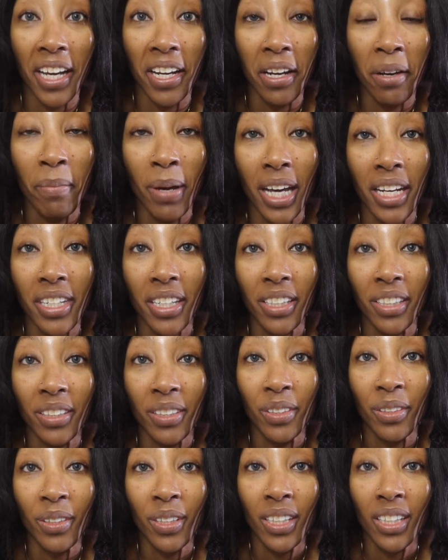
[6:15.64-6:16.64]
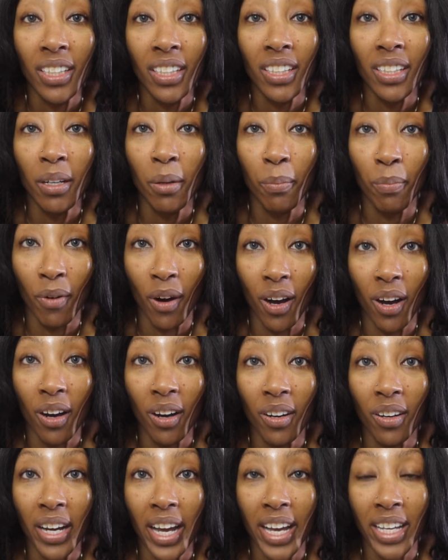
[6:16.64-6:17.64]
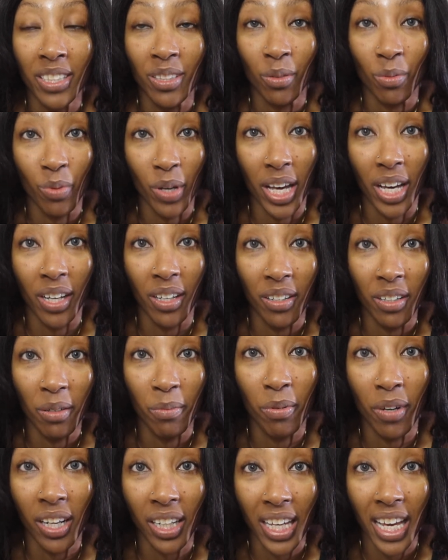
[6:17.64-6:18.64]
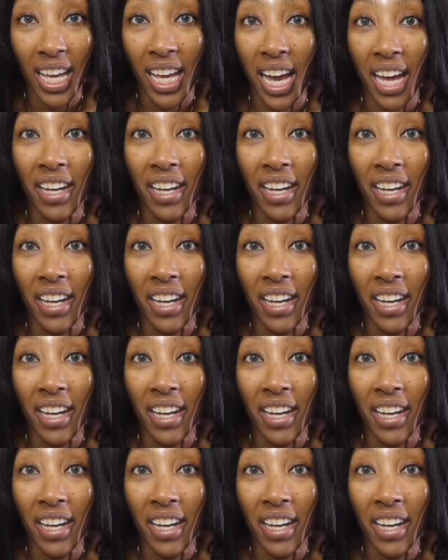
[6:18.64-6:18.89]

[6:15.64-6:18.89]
a bandeau bra as well, or bralette.